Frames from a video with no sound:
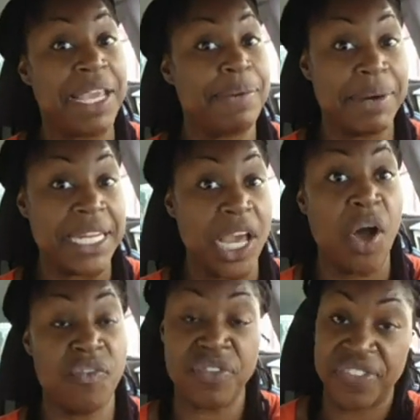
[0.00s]
making money
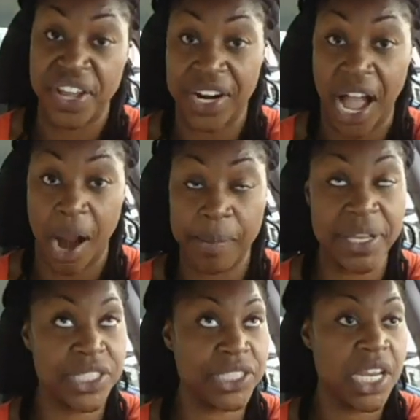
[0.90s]
off of their
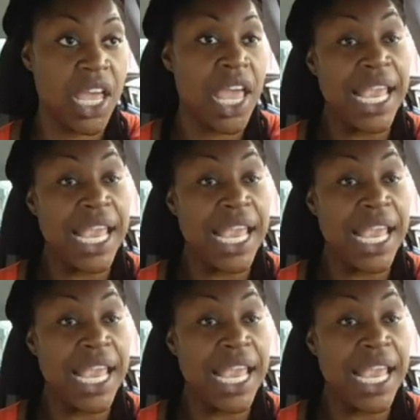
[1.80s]
garbage.